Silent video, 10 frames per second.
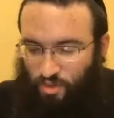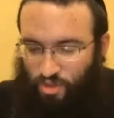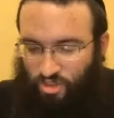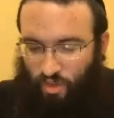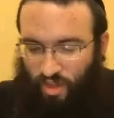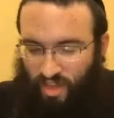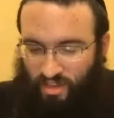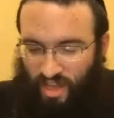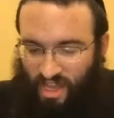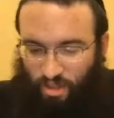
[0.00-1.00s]
you have to know, should call
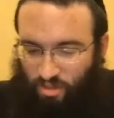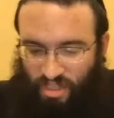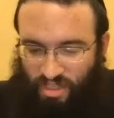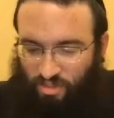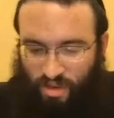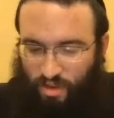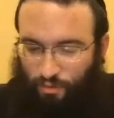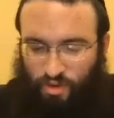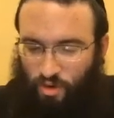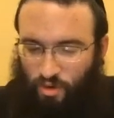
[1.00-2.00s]
echad eino minyas
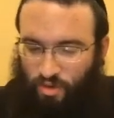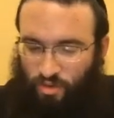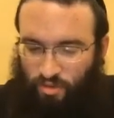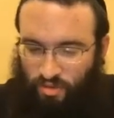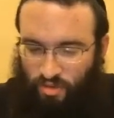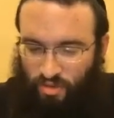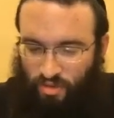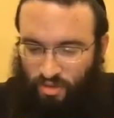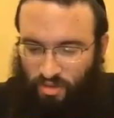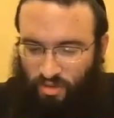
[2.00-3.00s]
rakafi kokal.
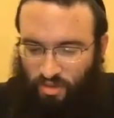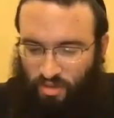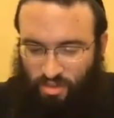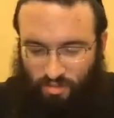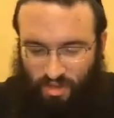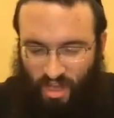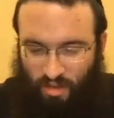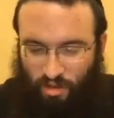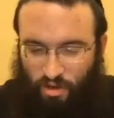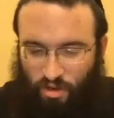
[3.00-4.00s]
Says Rabbi
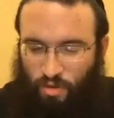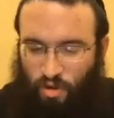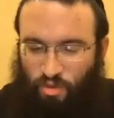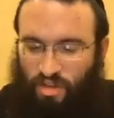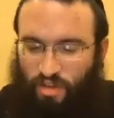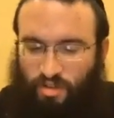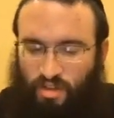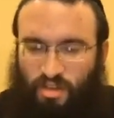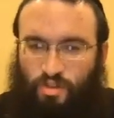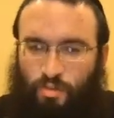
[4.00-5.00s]
Nachman, Kodesh Baruch Hu
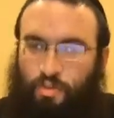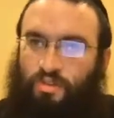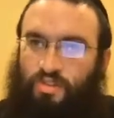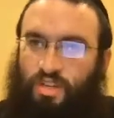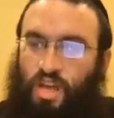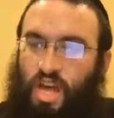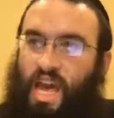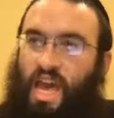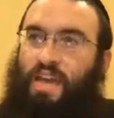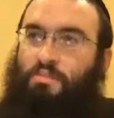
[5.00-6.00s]
never gives a
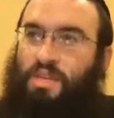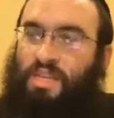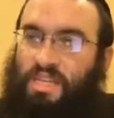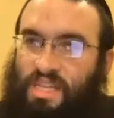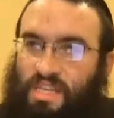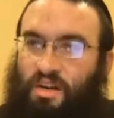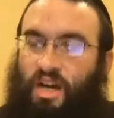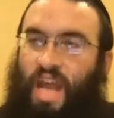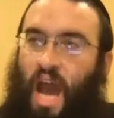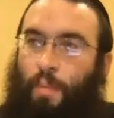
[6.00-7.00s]
person a
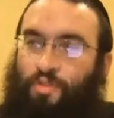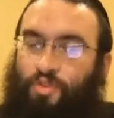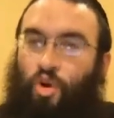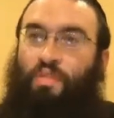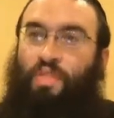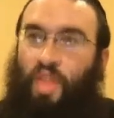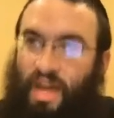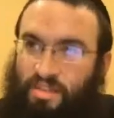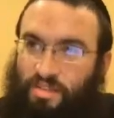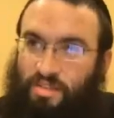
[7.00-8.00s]
mania, an obstacle,
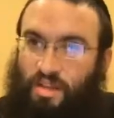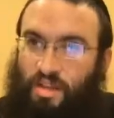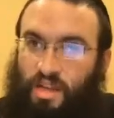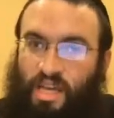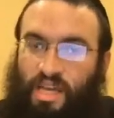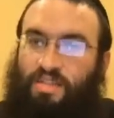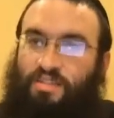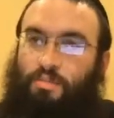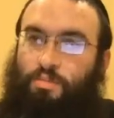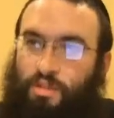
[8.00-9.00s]
unless
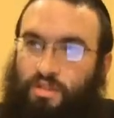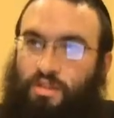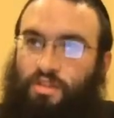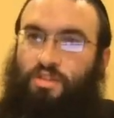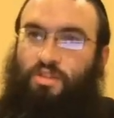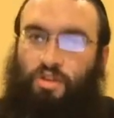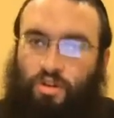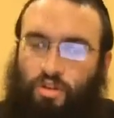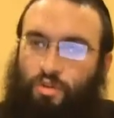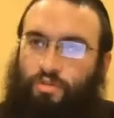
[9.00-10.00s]
he has the ability to
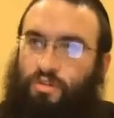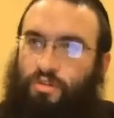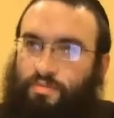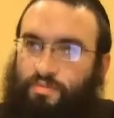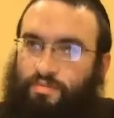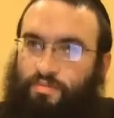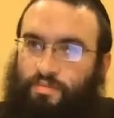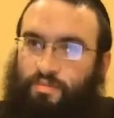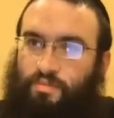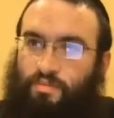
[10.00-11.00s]
hurdle over.